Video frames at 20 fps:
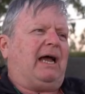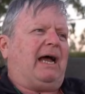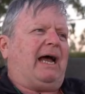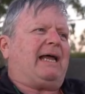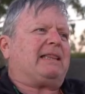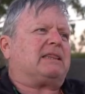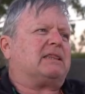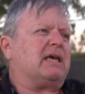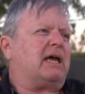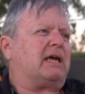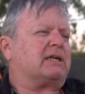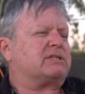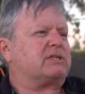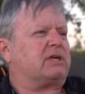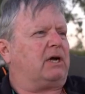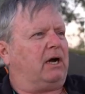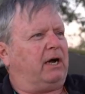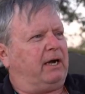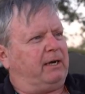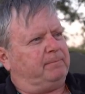At that
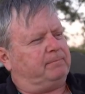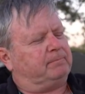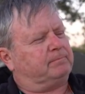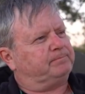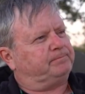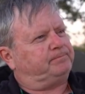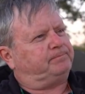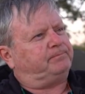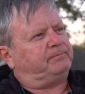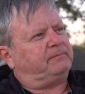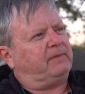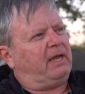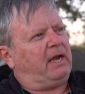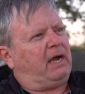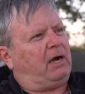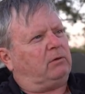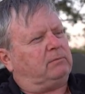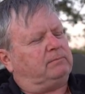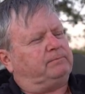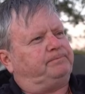time,
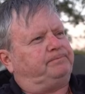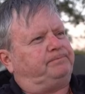now,